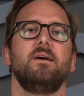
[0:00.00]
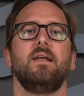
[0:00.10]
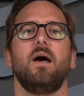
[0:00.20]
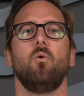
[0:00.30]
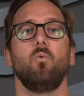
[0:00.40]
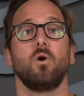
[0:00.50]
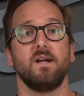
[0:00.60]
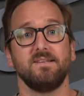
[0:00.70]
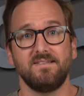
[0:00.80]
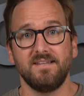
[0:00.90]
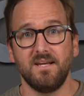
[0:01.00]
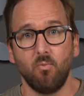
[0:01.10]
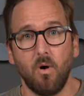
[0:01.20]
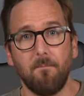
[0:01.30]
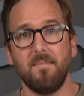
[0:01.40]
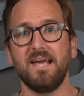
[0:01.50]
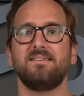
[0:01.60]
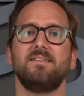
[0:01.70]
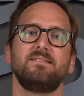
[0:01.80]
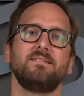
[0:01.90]
Now we're going to see what
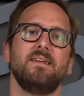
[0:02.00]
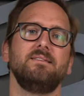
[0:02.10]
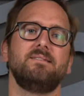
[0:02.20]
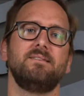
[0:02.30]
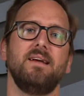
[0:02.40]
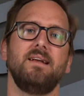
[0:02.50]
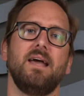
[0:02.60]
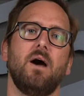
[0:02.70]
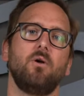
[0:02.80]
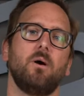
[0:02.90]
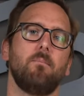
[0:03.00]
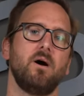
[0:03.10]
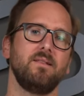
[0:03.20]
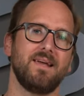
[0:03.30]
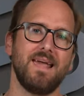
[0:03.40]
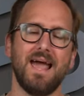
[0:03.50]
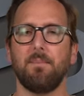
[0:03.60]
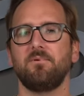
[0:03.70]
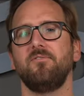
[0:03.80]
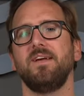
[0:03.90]
makes this lens stand out among the
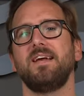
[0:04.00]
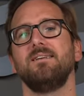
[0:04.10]
Captivate